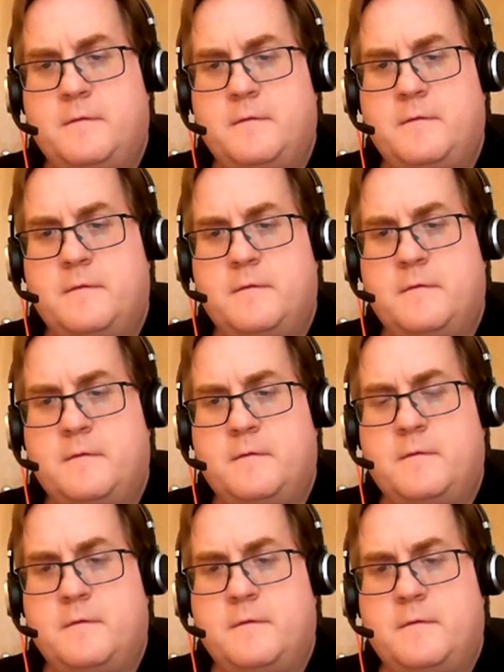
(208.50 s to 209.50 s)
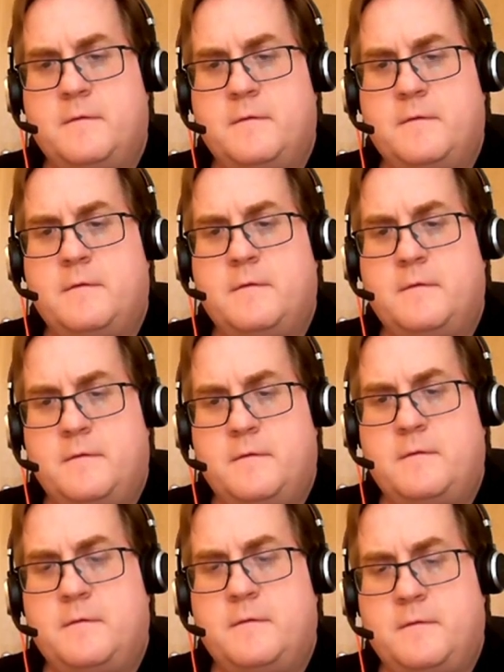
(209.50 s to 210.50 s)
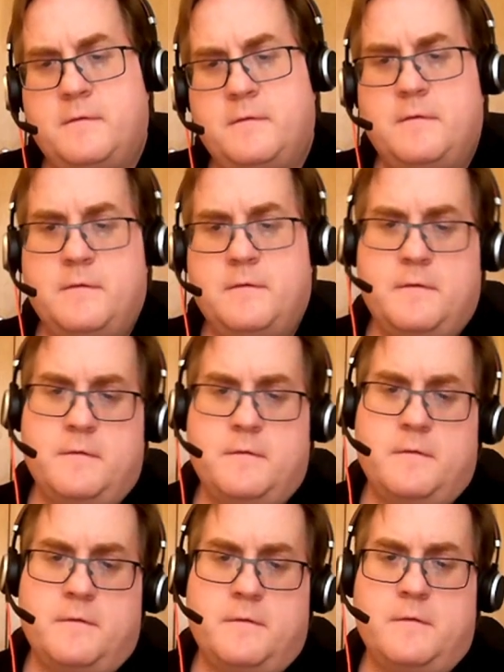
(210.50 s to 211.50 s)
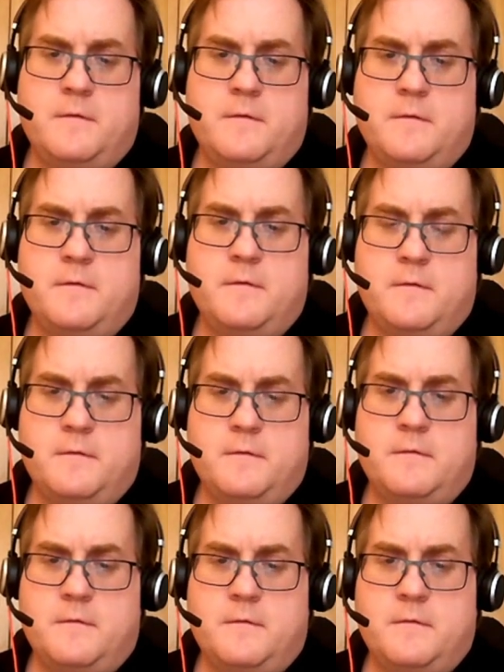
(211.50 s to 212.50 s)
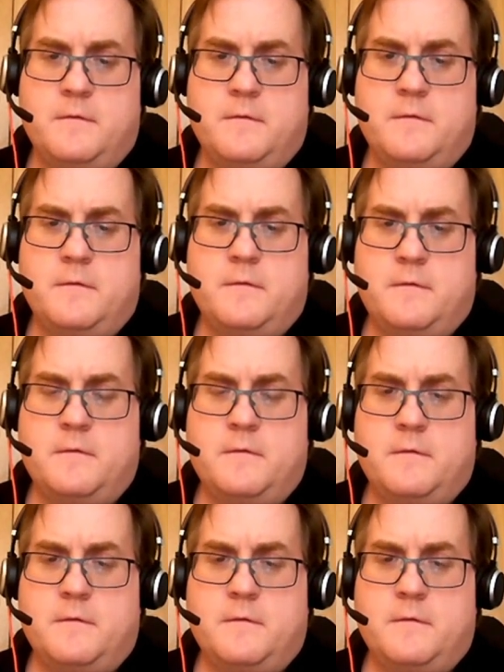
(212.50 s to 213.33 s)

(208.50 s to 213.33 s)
The person shown says nothing.